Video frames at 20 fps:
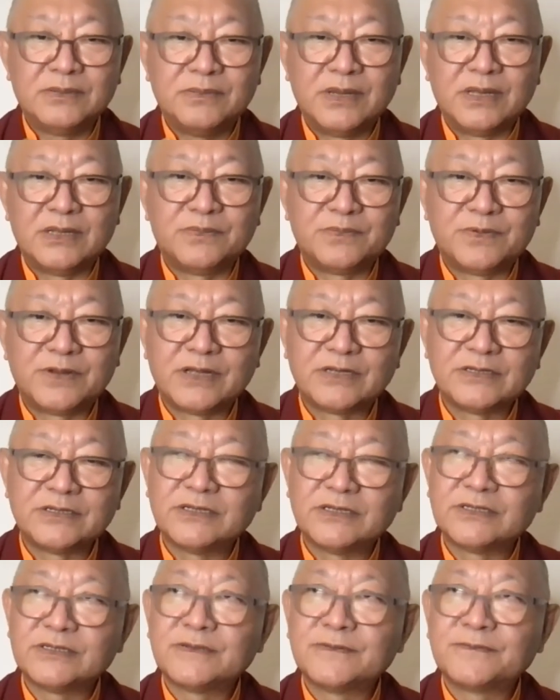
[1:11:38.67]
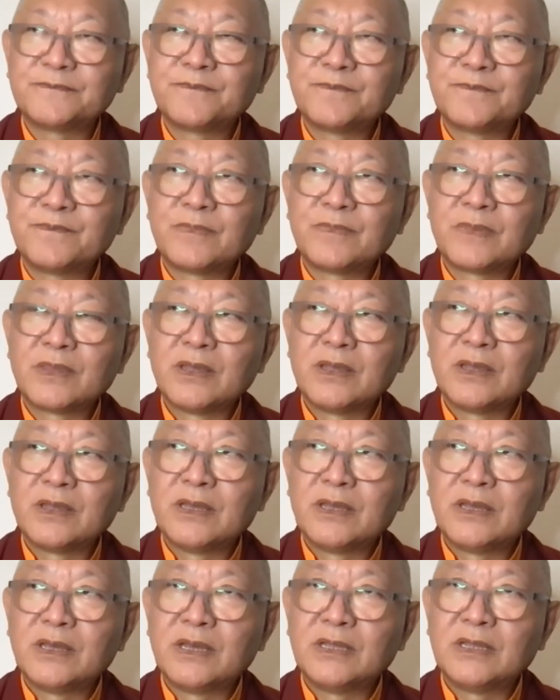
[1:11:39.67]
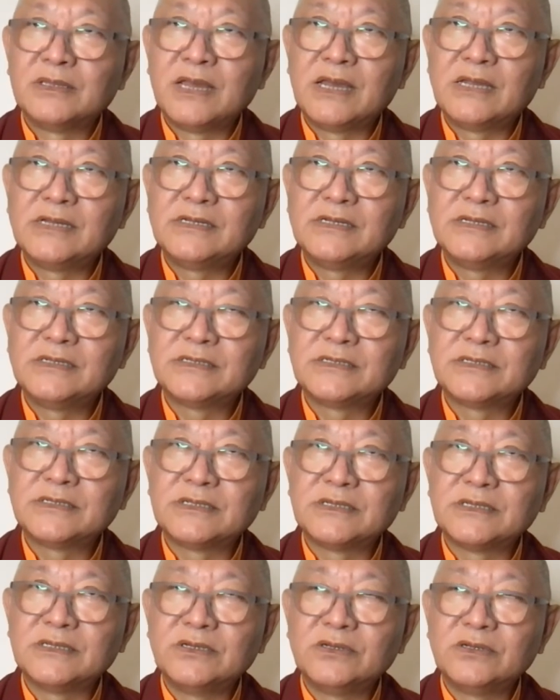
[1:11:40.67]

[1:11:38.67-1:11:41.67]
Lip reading: main practice. And that is,